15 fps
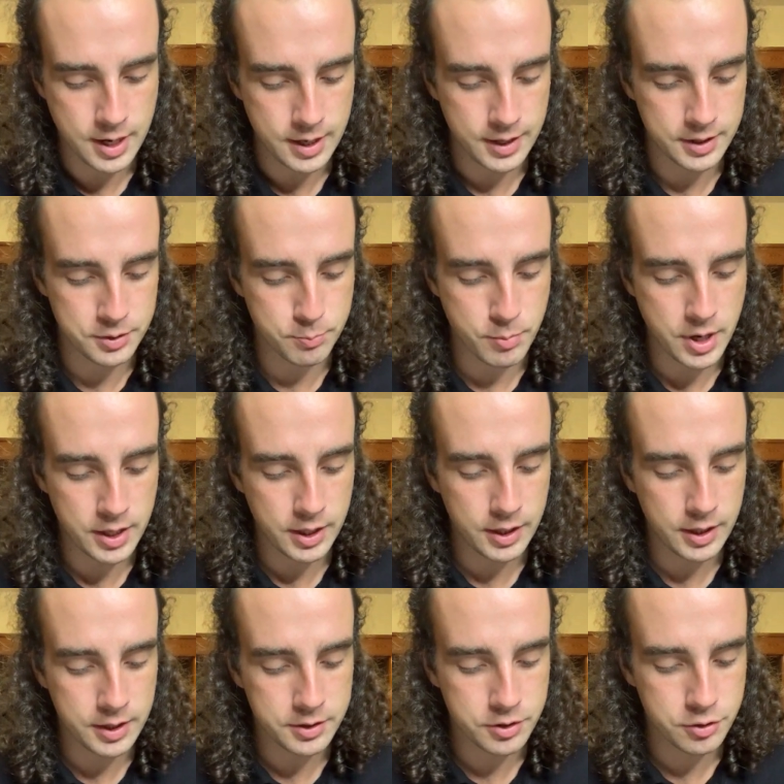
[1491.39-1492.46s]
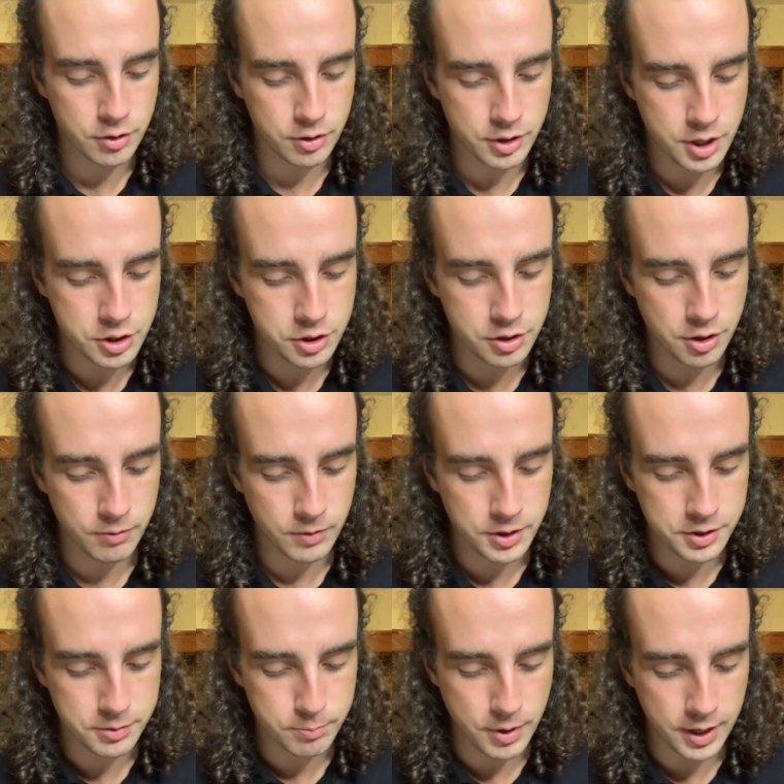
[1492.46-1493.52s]
has been in its traditional
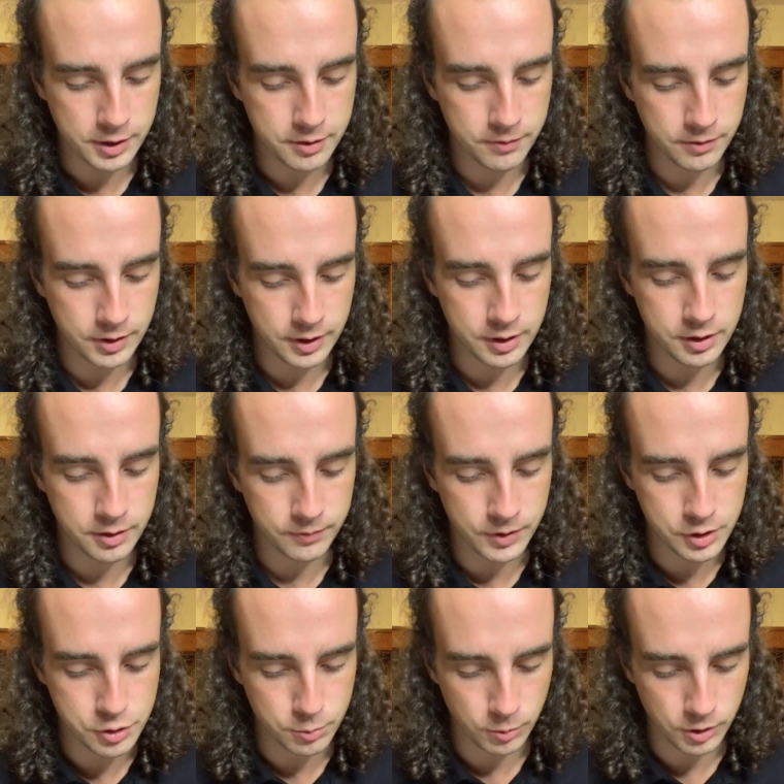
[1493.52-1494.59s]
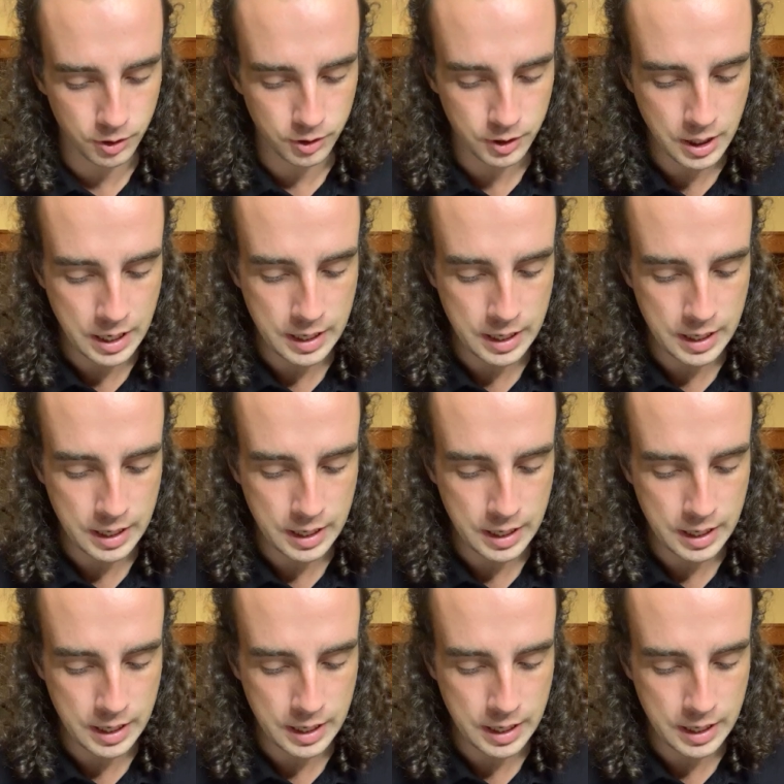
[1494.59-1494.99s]
respect for the individual.